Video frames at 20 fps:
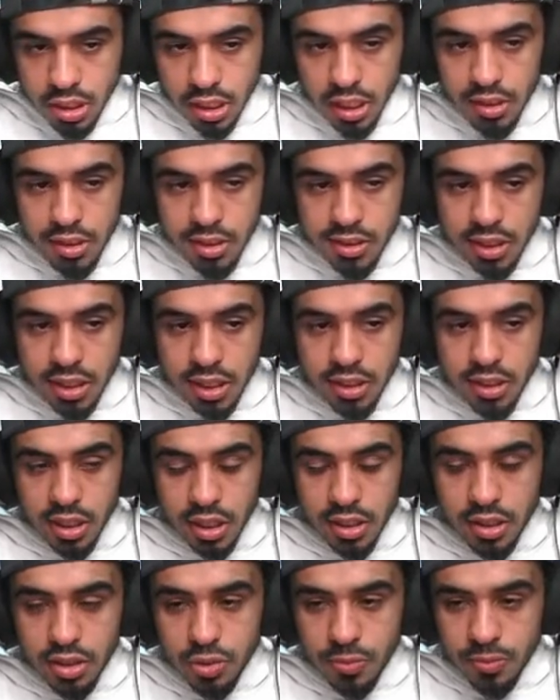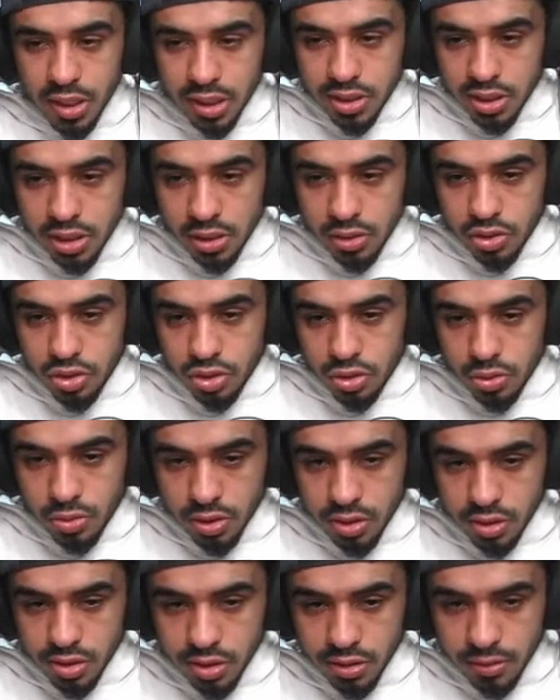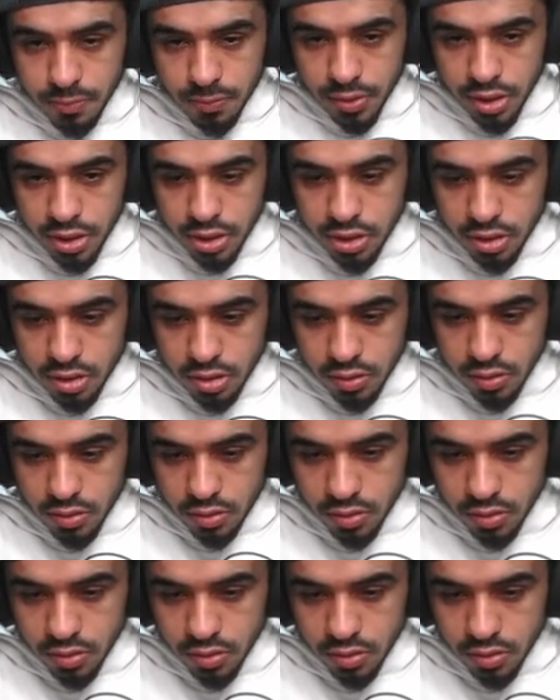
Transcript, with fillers: I need, I need I need to max out Julius' skill page though.